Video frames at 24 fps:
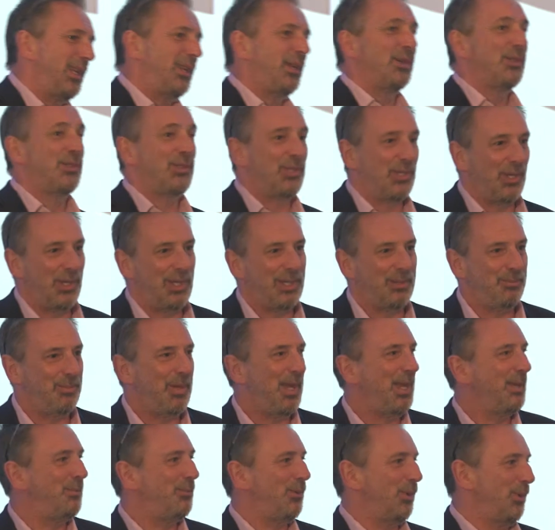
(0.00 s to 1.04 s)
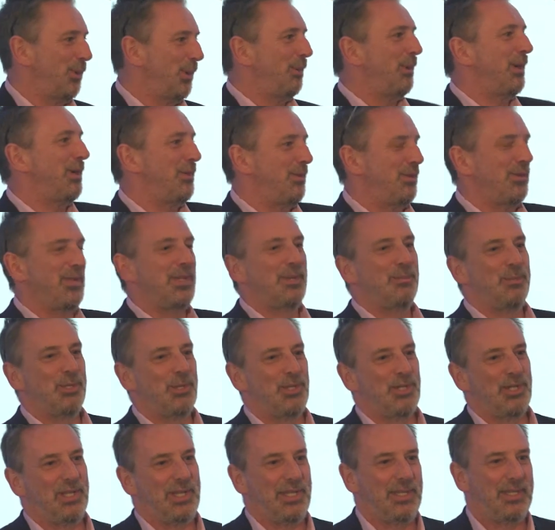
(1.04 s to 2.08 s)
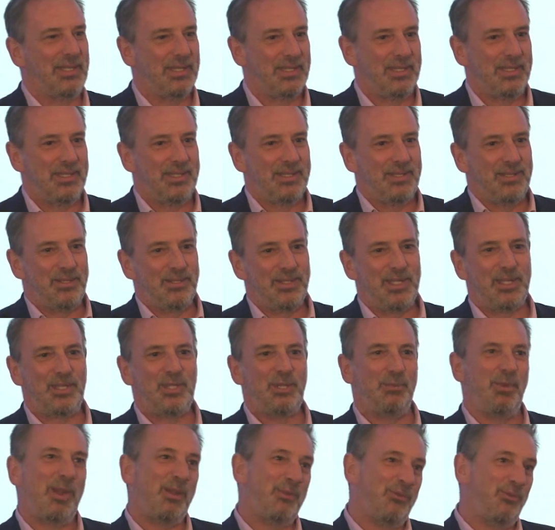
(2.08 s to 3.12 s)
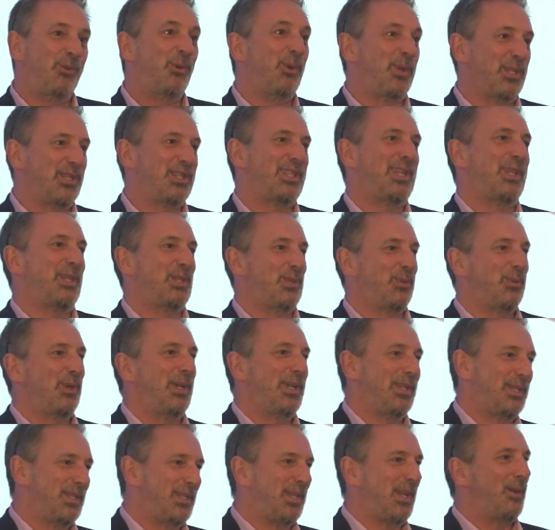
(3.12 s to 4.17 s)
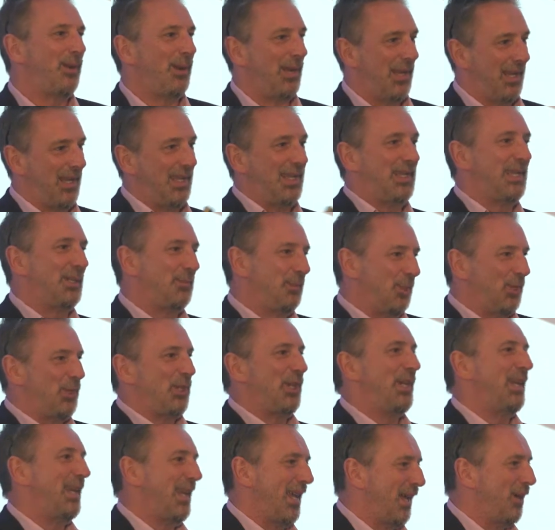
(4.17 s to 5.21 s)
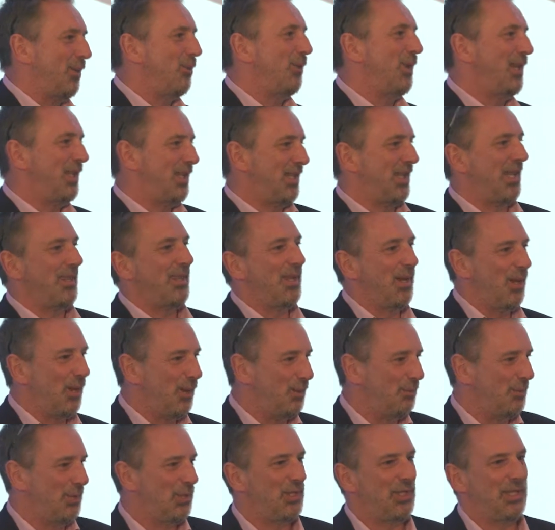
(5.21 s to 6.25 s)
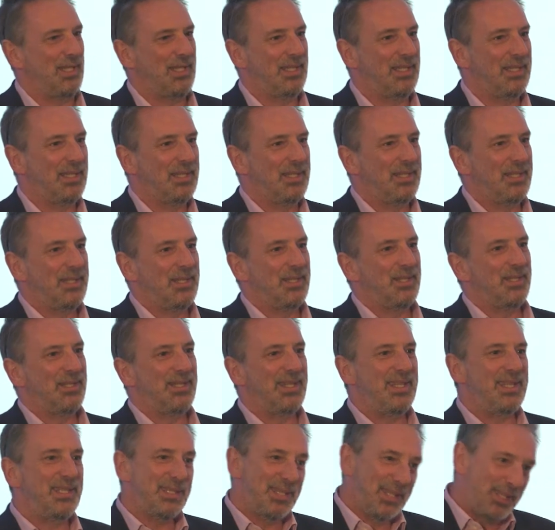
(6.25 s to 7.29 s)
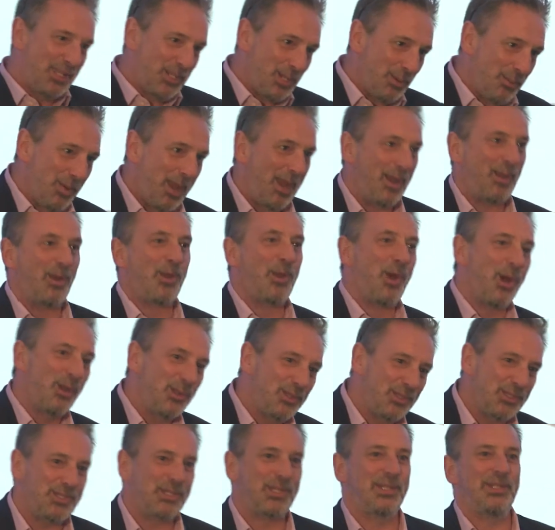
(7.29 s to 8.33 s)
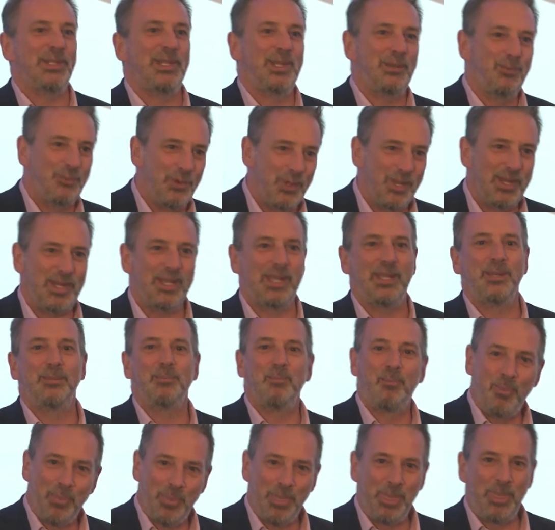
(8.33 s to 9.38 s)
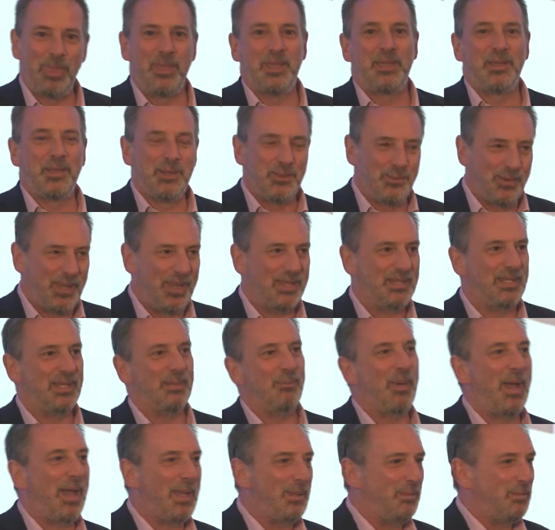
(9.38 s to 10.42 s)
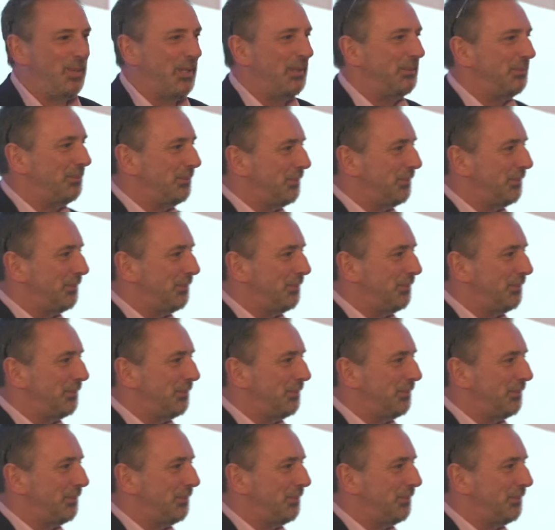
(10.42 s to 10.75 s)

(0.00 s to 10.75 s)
you've got solid paper all the way through your machine. It takes you about 4 to 6 weeks to go and clean the machine out and reset the whole machine. So these things are about constantly running, creating paper.